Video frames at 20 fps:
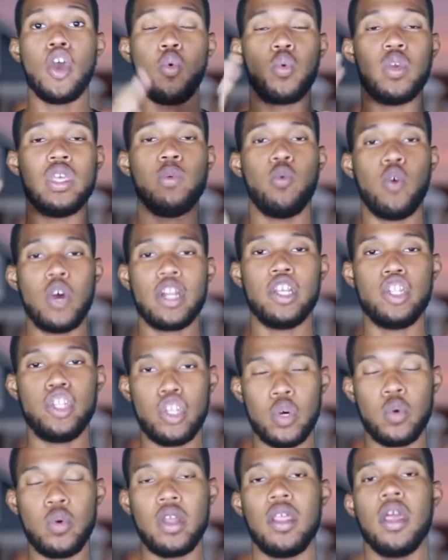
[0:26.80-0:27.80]
we want to
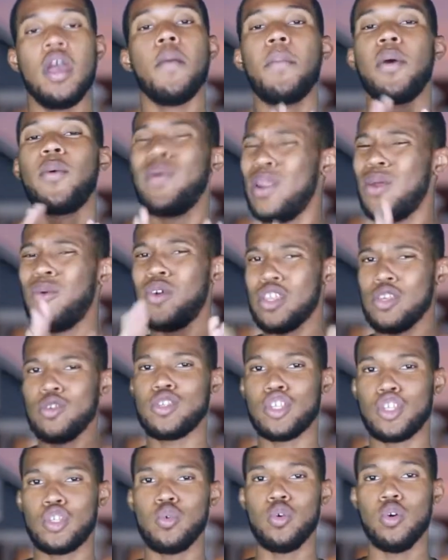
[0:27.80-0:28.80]
do it, but we don't want to
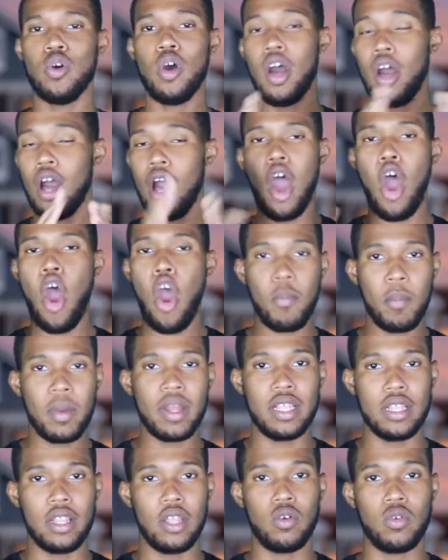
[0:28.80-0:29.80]
use a hard money
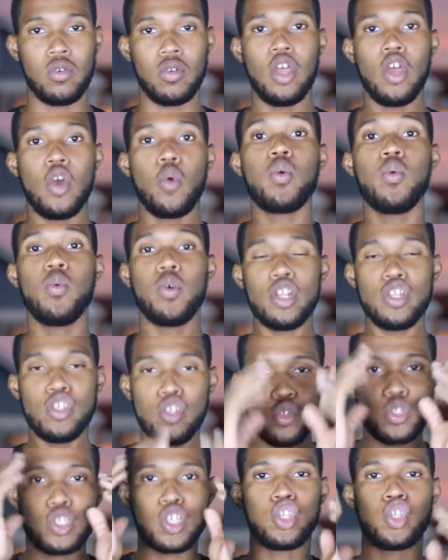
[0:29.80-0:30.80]
loan. We want to
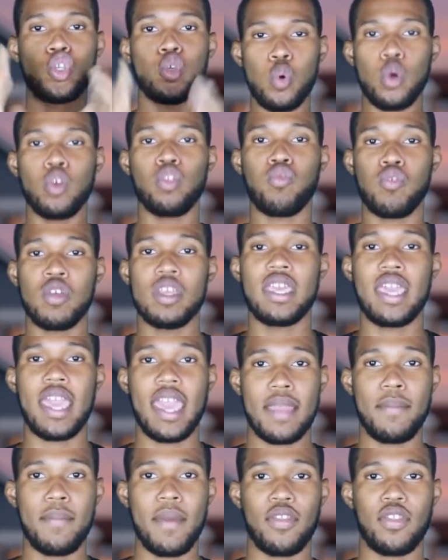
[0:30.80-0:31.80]
use the
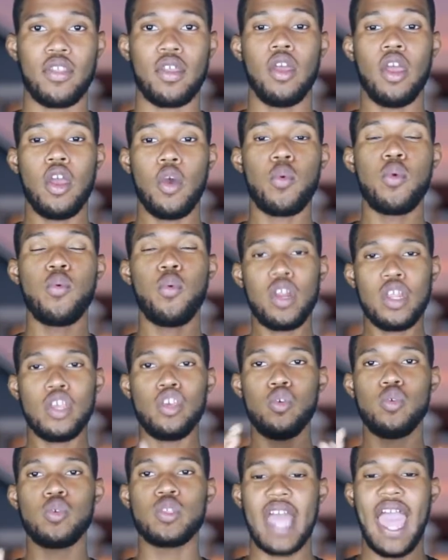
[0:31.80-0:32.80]
203K method. We want to
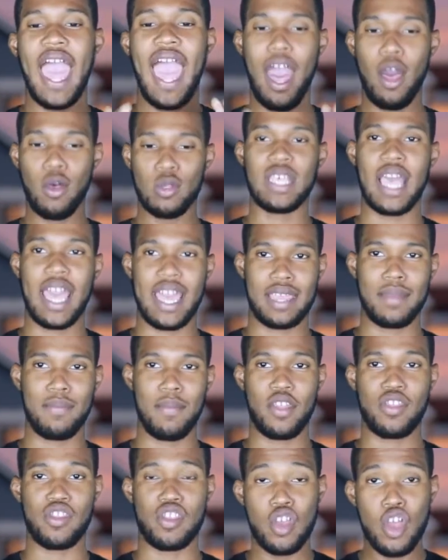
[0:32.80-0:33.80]
use the house hacking
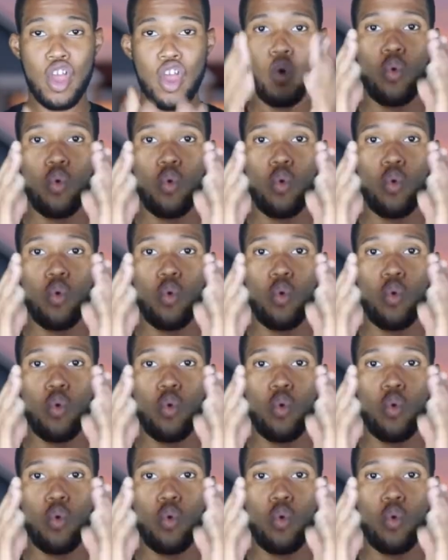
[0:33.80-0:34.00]
method.